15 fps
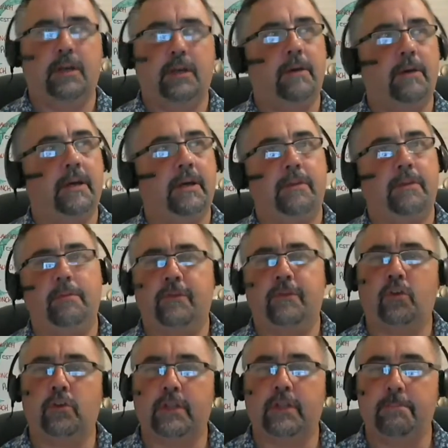I think we've
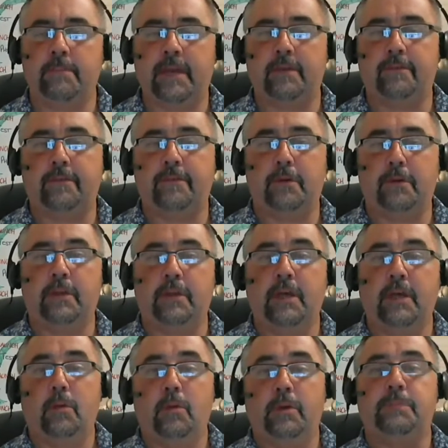called it Megaphone,
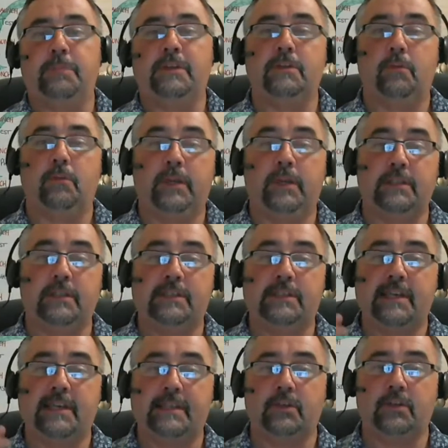which means that we can
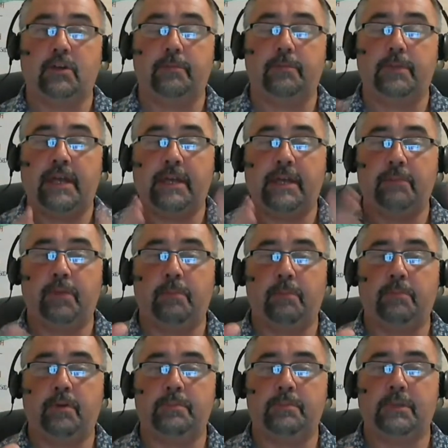set up a
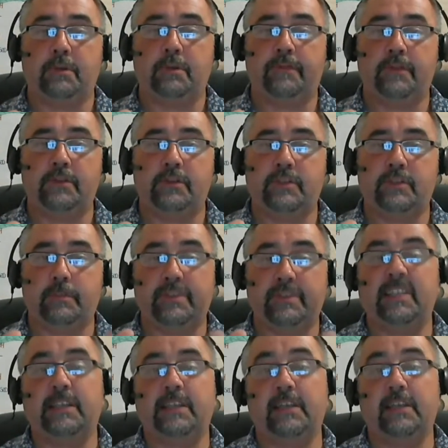pop-up. So if there's a
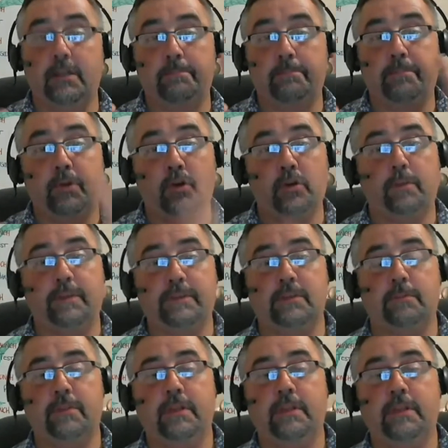particular bug with
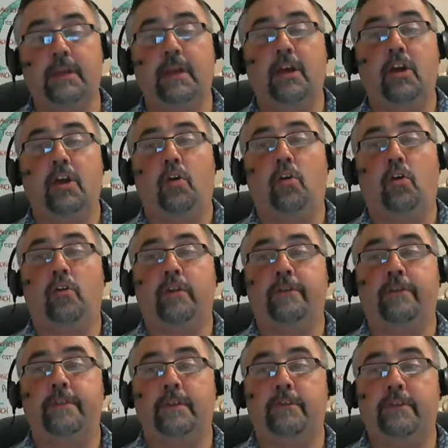something, or
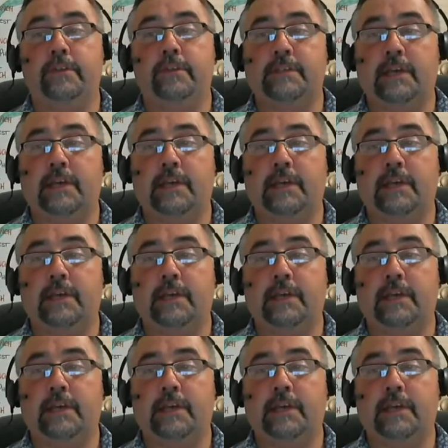if there is